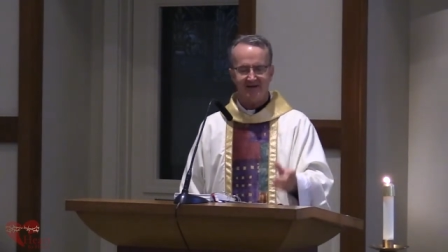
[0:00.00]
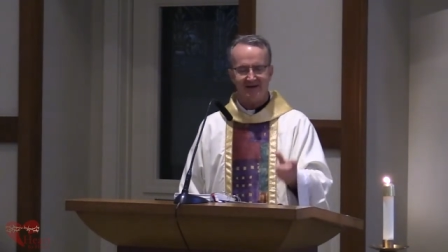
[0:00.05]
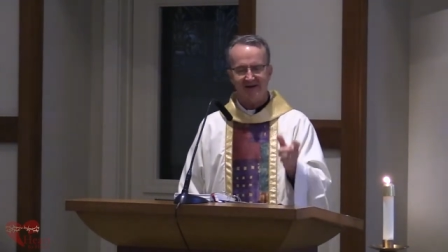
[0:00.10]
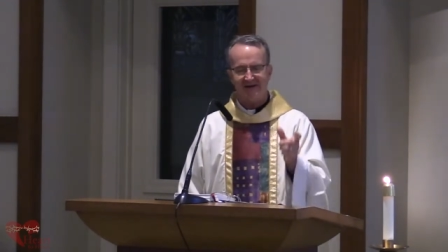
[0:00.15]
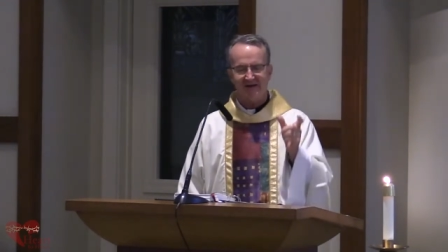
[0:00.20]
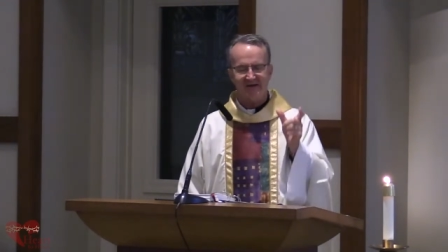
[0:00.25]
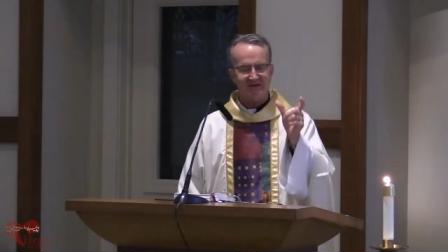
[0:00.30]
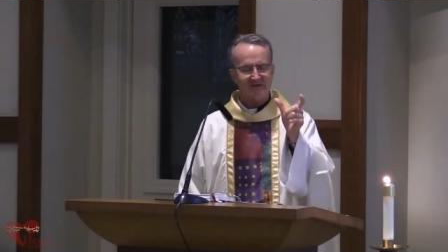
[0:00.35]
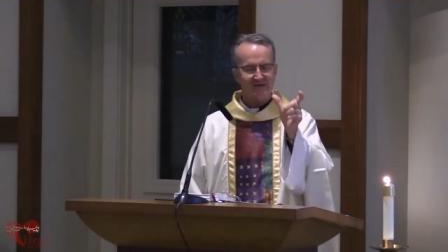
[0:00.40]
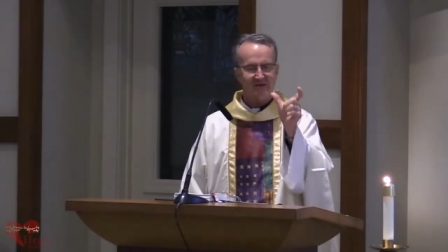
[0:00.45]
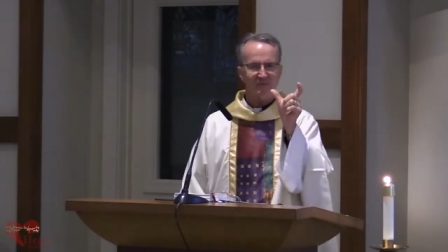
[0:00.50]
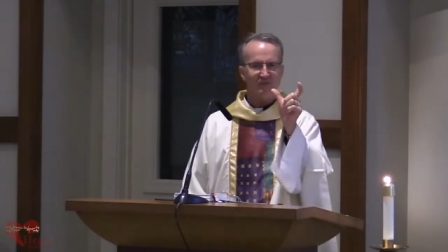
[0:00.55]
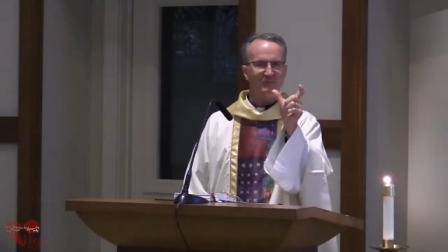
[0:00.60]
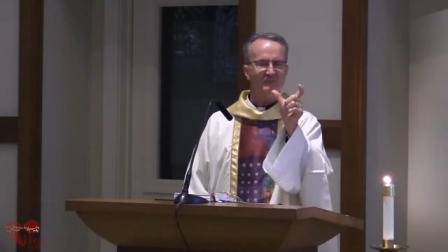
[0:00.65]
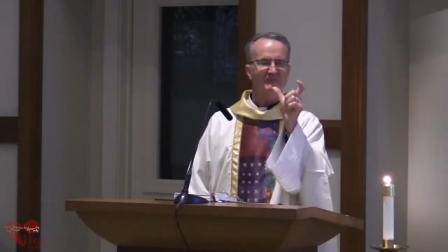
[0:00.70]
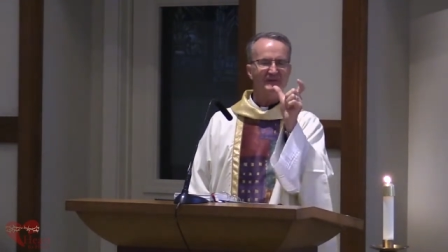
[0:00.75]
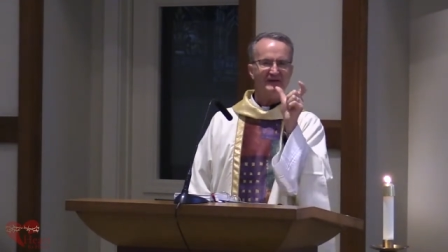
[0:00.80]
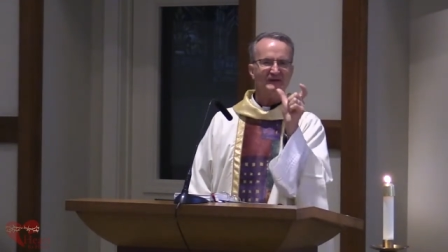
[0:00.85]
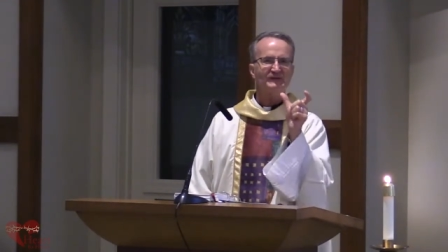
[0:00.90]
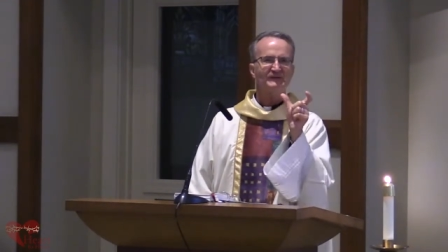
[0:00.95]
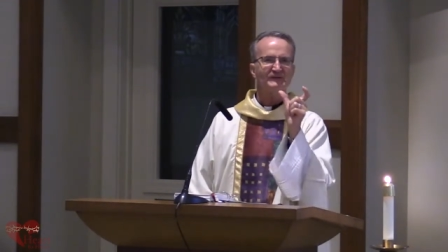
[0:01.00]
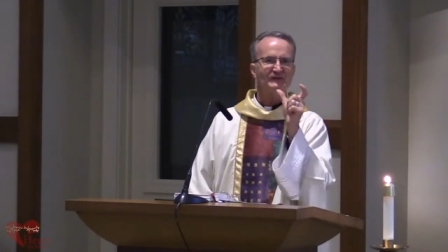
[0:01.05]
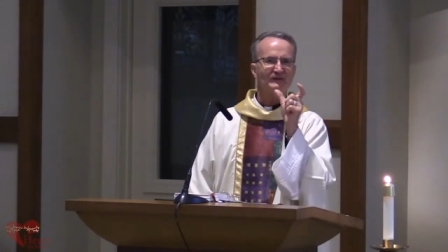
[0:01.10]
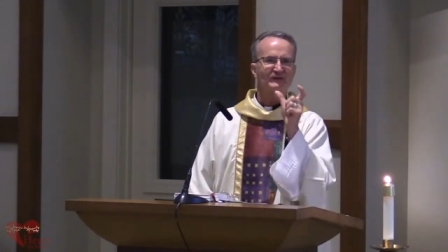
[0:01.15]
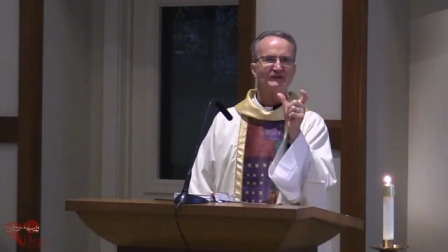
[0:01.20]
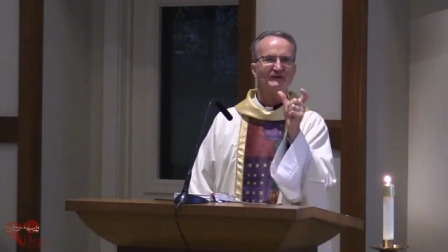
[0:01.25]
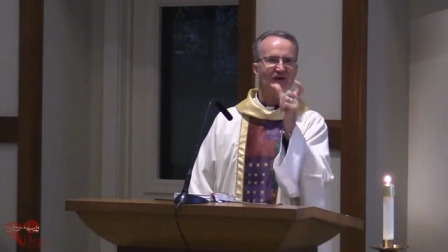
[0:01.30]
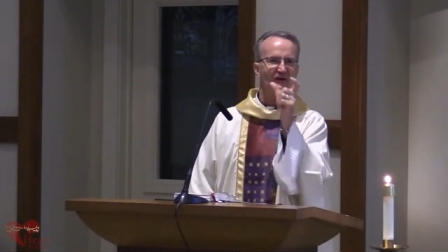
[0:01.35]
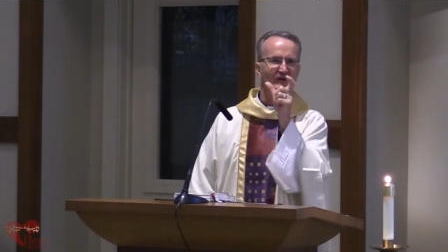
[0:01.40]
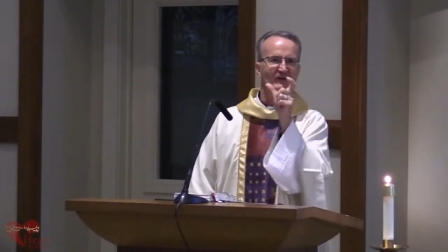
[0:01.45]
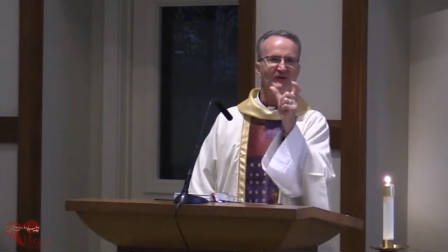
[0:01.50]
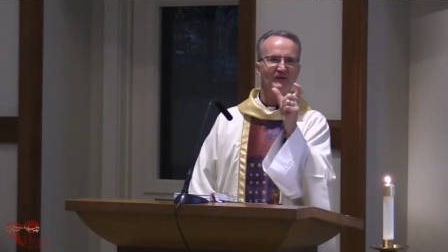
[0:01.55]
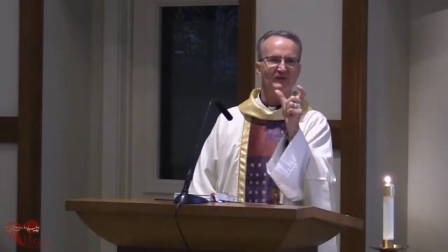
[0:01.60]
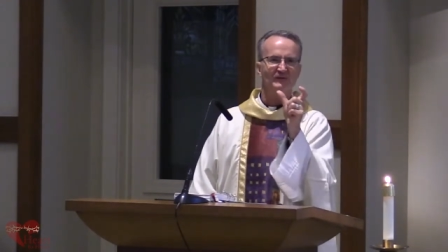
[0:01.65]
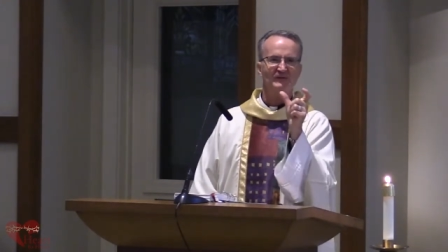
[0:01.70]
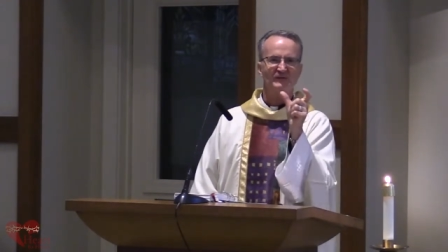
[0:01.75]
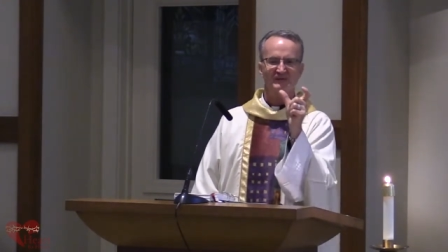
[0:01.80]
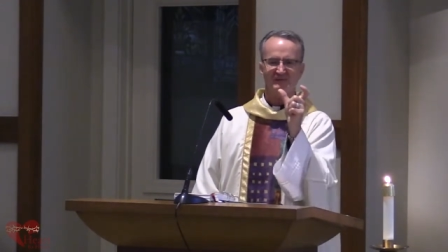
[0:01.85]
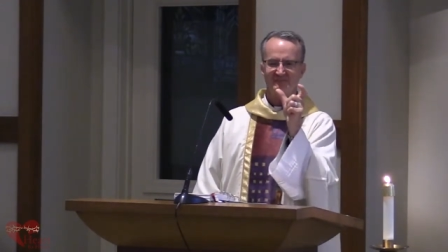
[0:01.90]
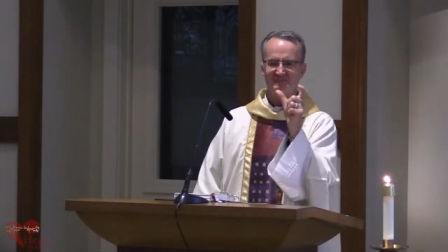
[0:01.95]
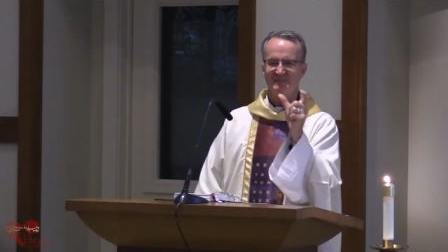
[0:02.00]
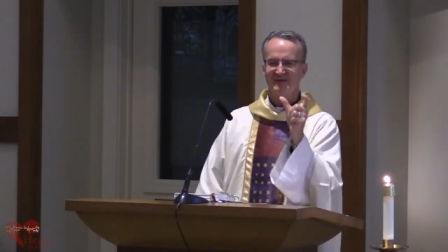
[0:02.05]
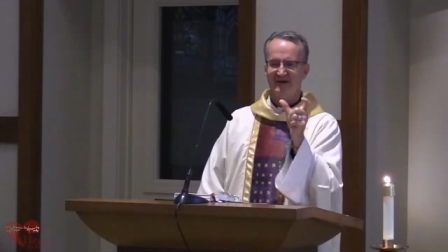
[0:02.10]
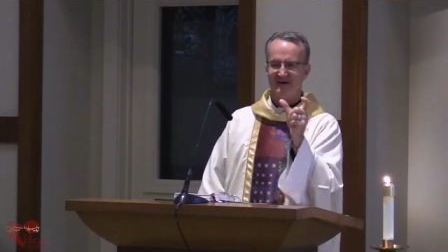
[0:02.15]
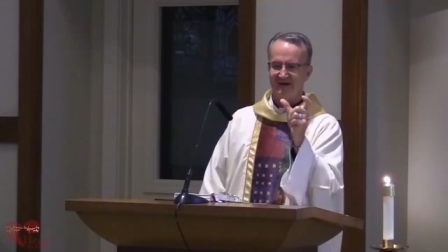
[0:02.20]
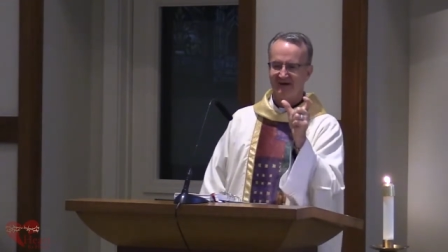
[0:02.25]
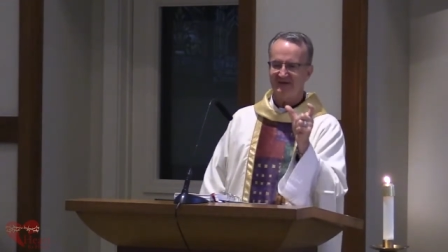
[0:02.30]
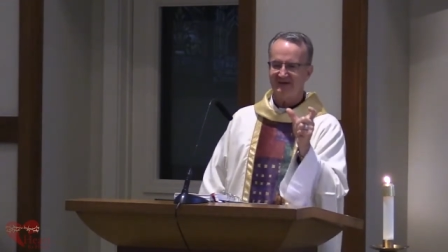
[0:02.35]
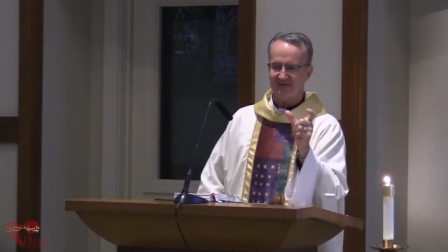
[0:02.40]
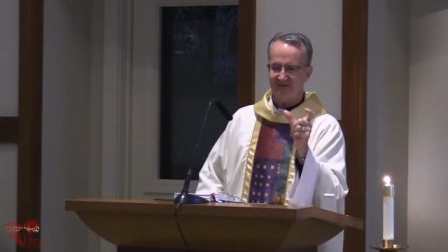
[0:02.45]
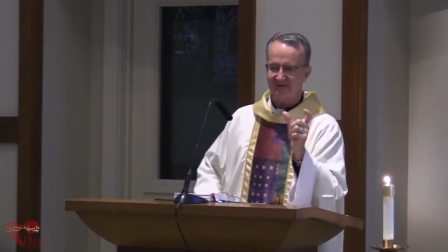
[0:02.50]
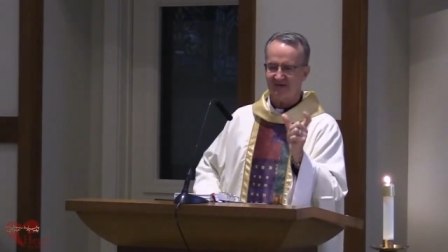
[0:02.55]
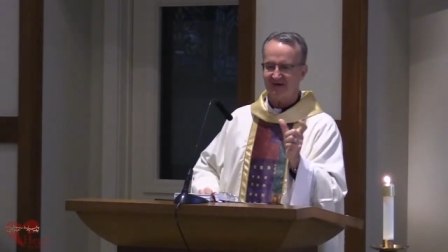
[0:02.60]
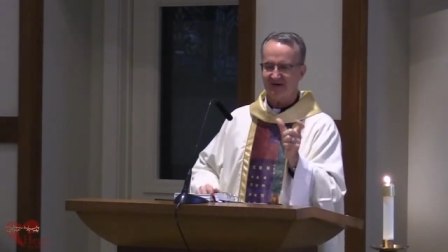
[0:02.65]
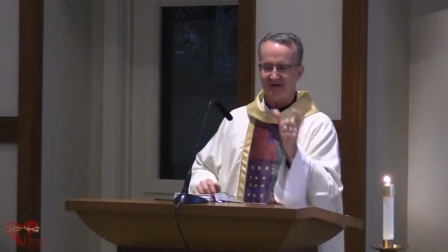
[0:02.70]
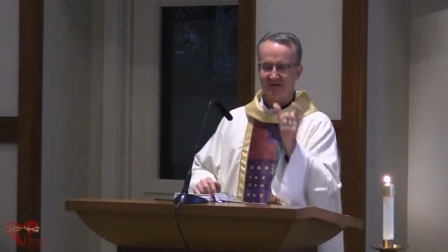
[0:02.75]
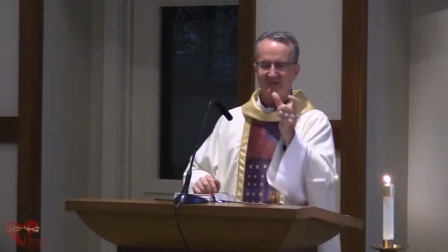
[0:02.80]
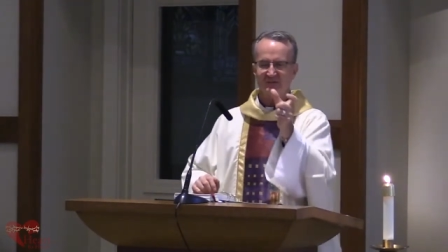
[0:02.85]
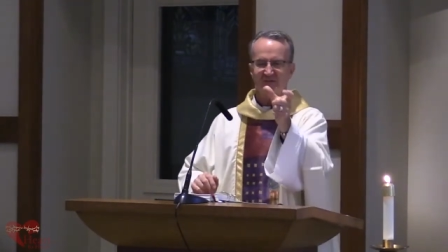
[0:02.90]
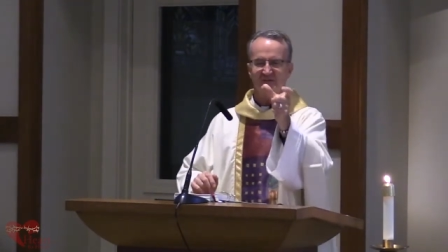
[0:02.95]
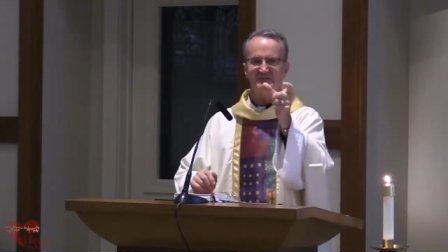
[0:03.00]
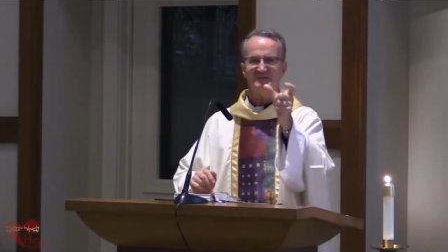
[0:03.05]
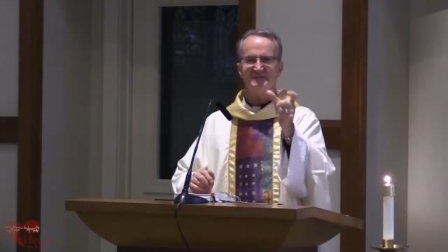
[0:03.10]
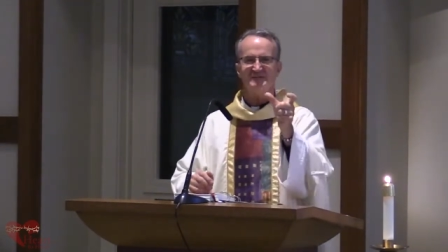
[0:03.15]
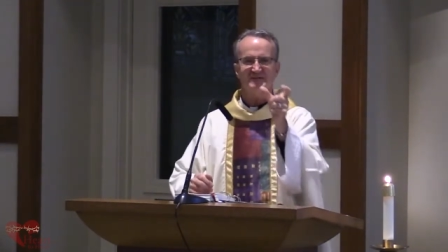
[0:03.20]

I had little business cards made that I could